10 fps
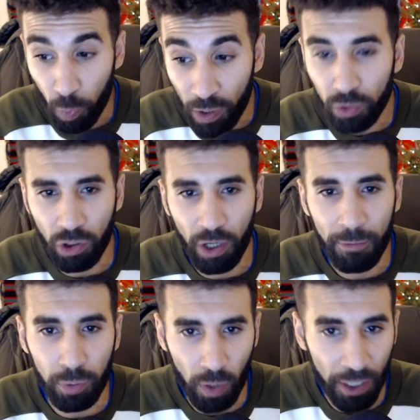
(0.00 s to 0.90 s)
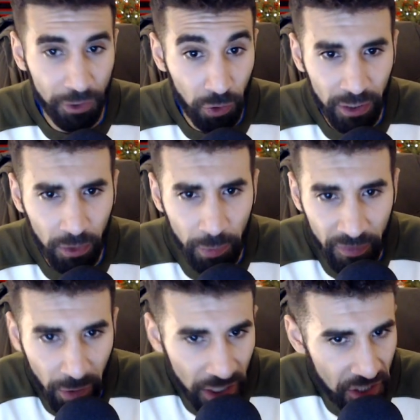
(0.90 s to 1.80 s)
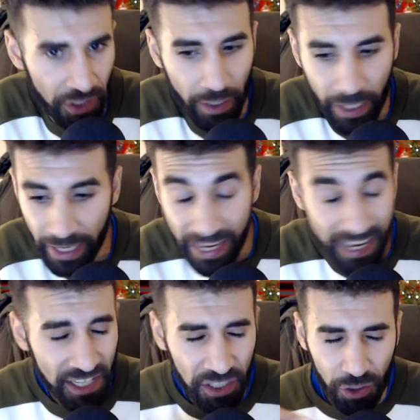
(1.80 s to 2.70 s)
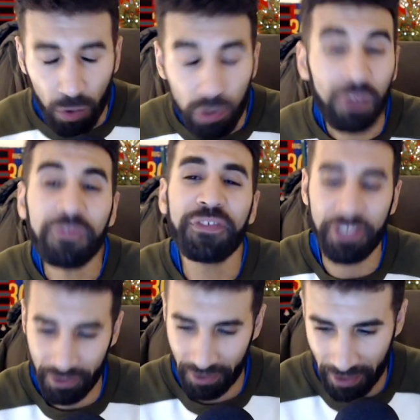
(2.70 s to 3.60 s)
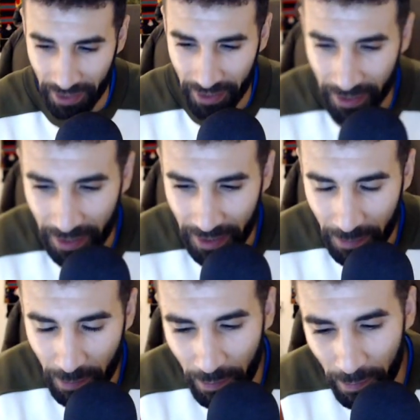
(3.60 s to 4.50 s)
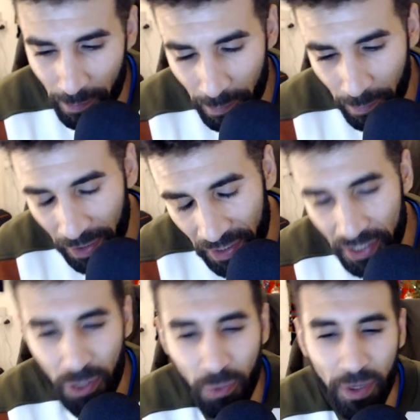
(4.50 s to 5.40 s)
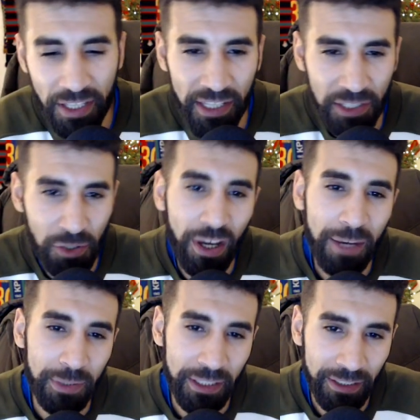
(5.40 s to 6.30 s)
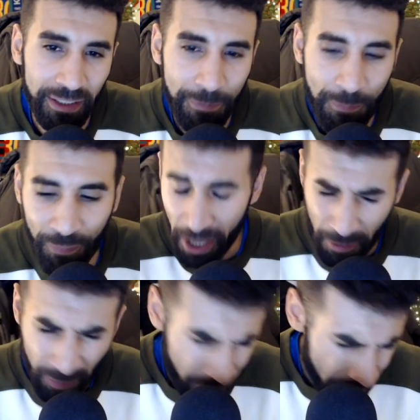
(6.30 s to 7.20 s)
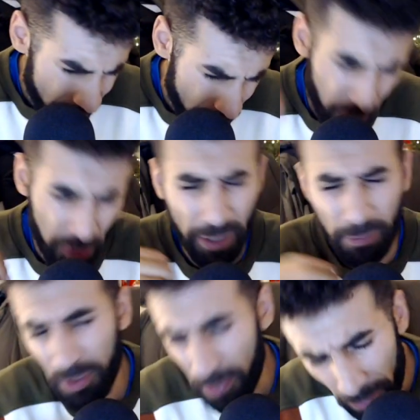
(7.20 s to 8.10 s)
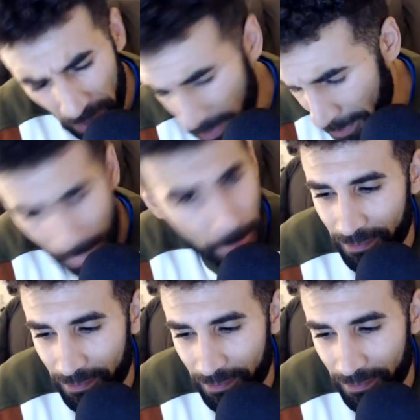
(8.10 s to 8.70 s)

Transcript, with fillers: will crumble under a little bit of pressure. He's so confident. But there's no way that that's not happening. Bossman, bossman, bossman.